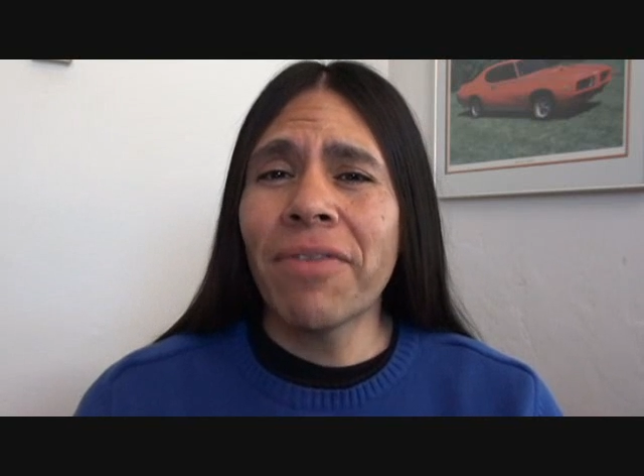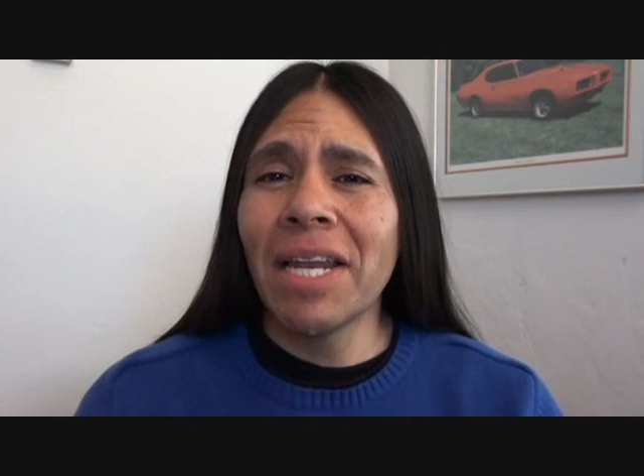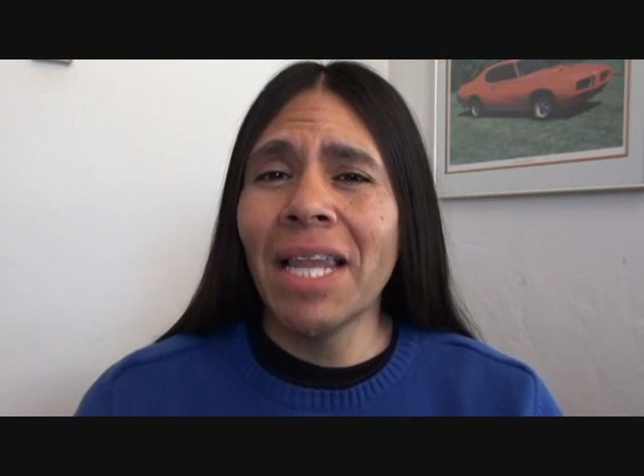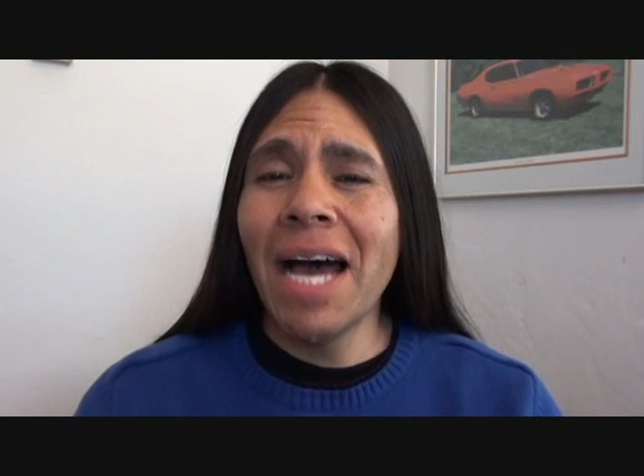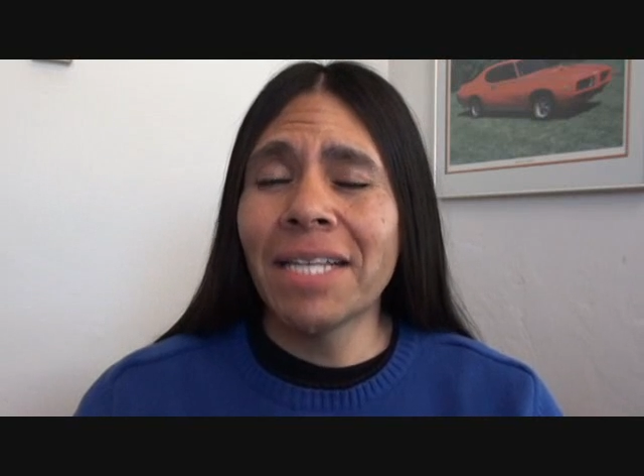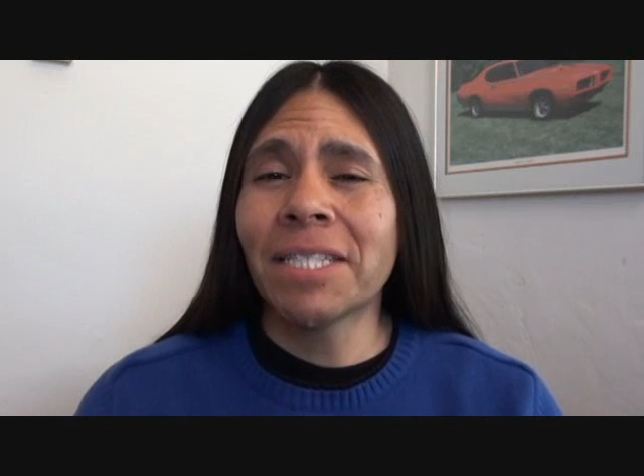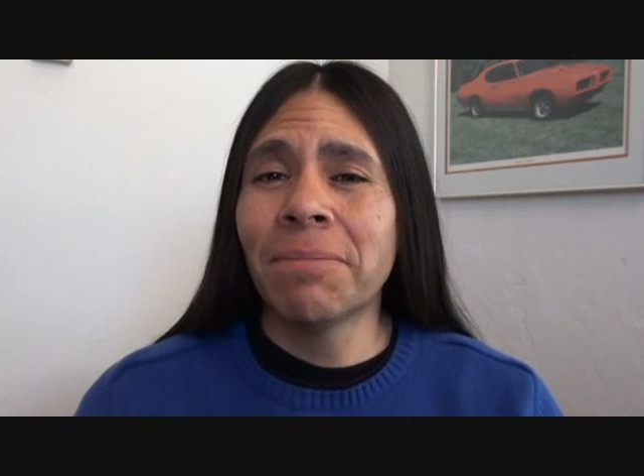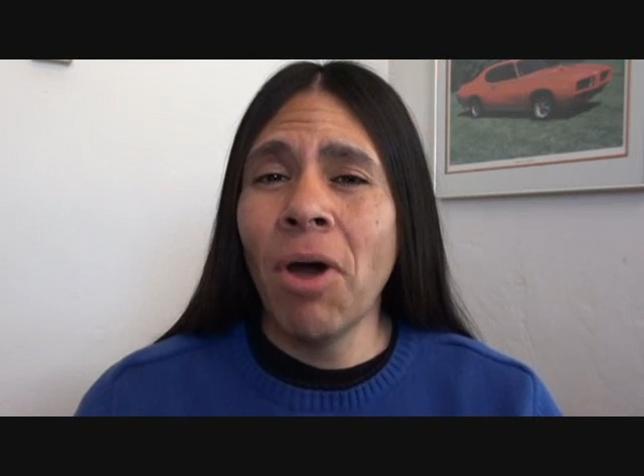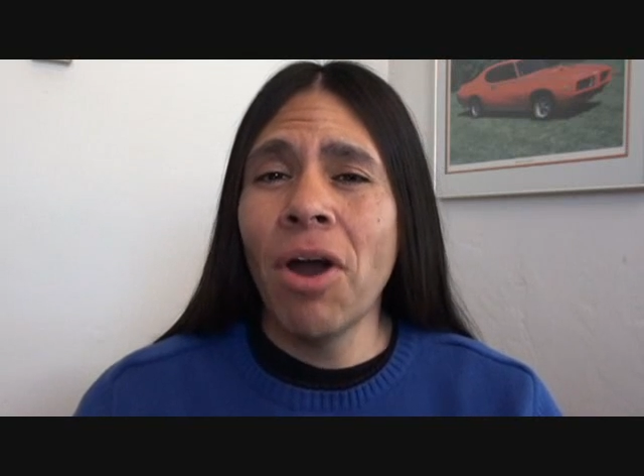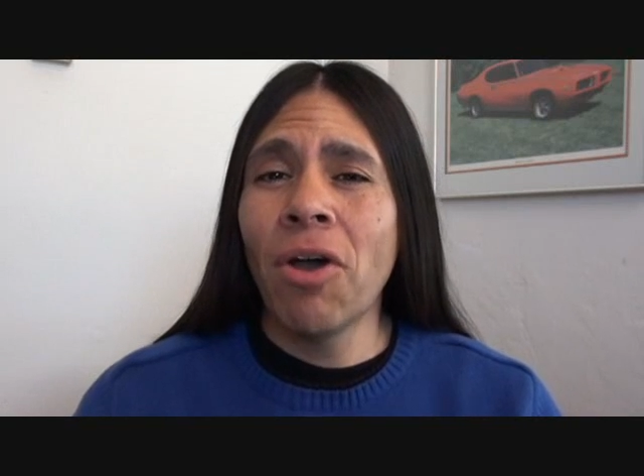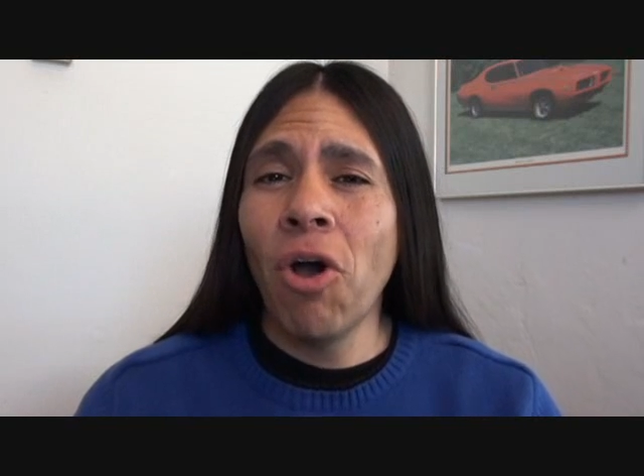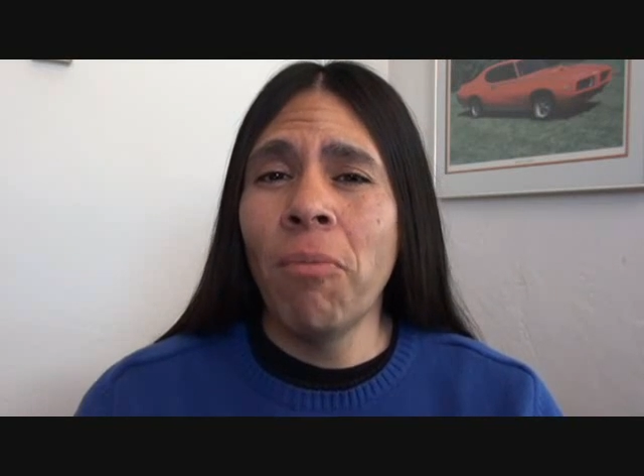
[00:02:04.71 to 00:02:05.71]
that a lot of
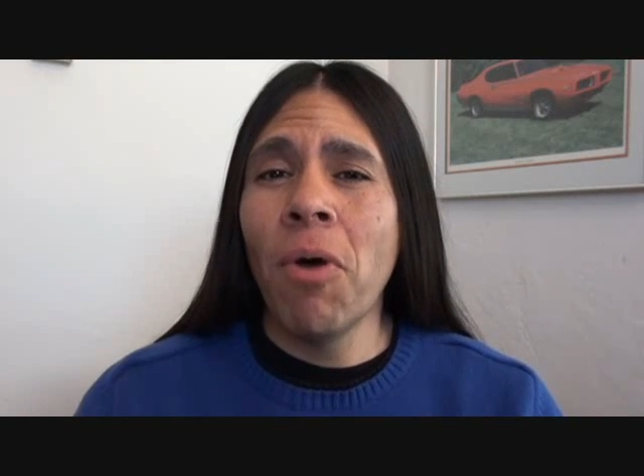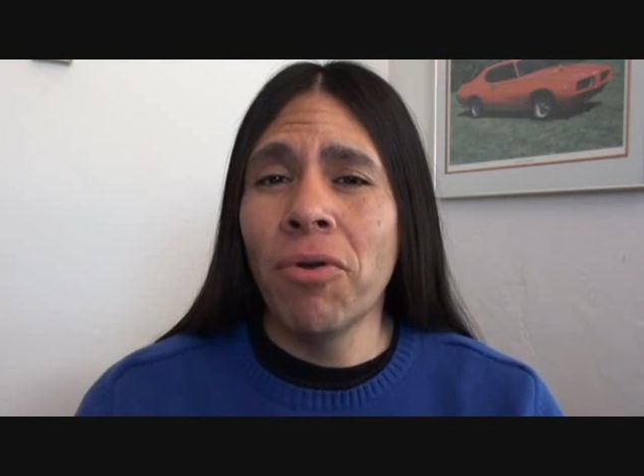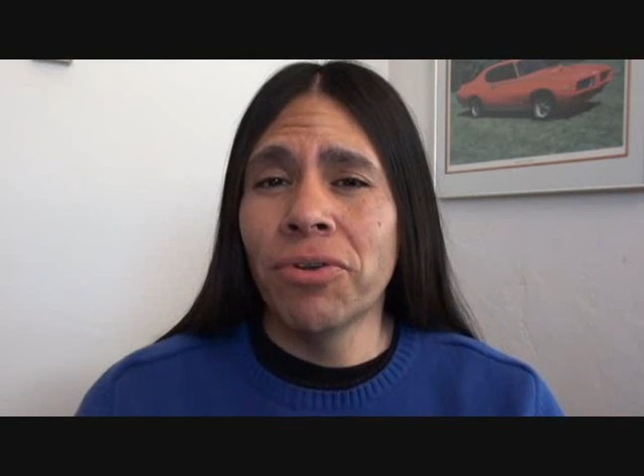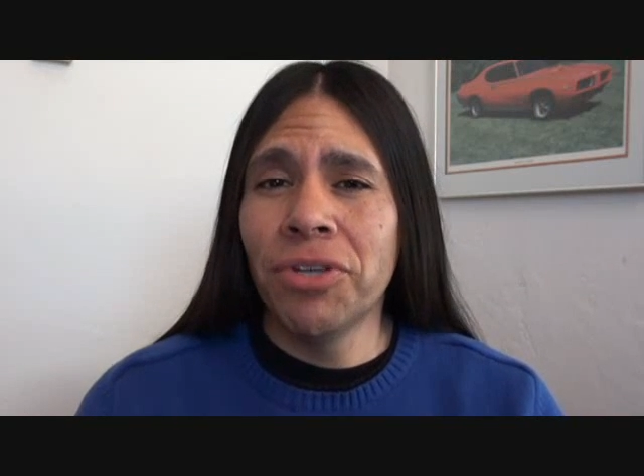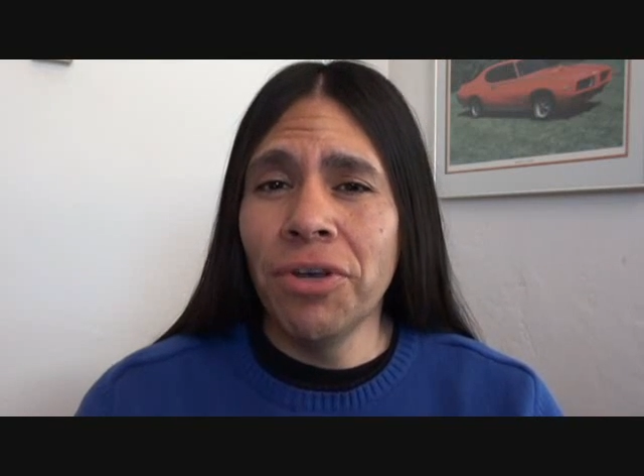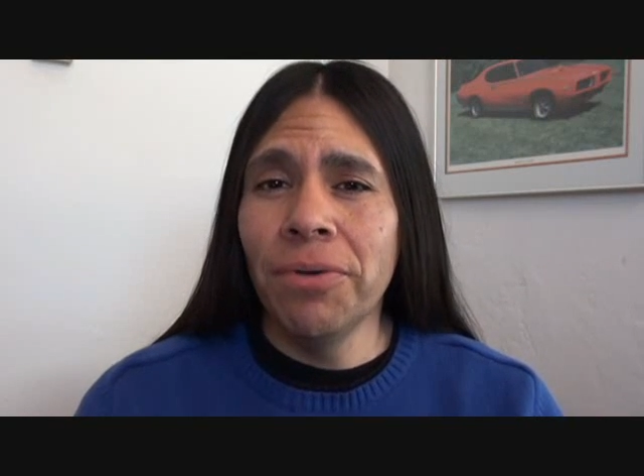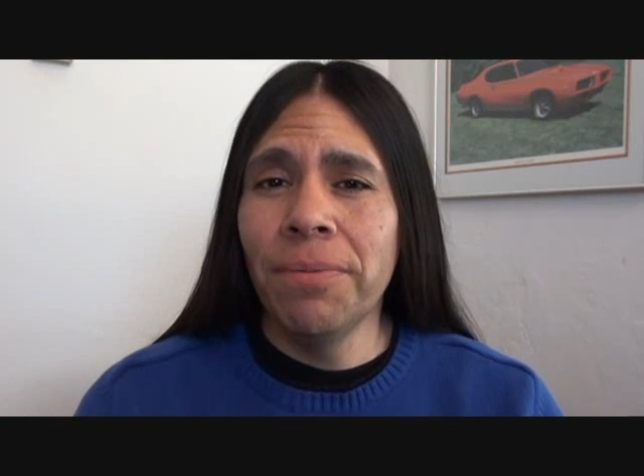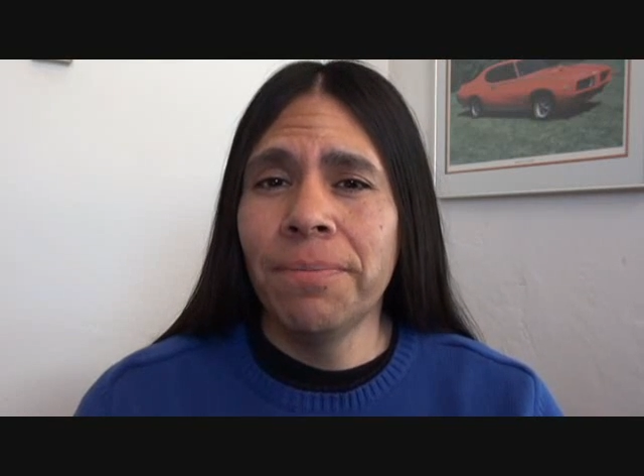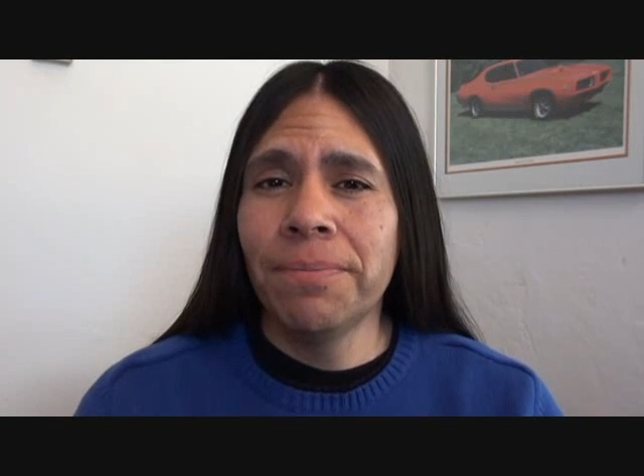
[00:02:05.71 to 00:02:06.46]
smart homeowners do.